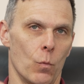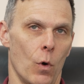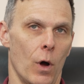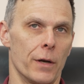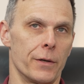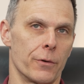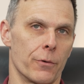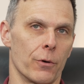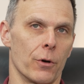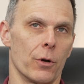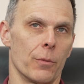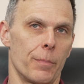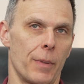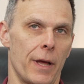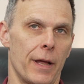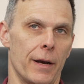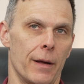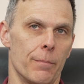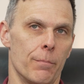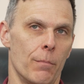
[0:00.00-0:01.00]
one group
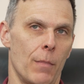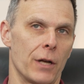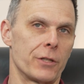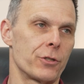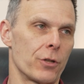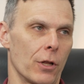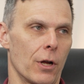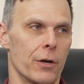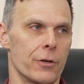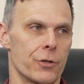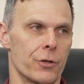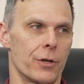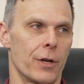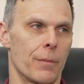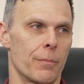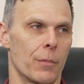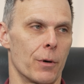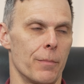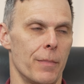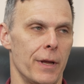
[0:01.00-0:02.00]
and a much larger
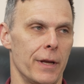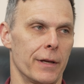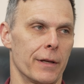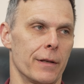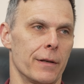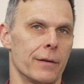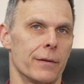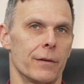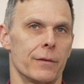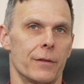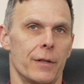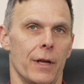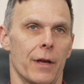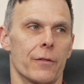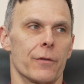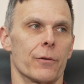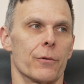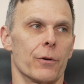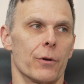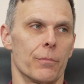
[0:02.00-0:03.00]
number being in the
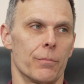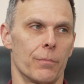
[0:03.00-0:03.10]
other group.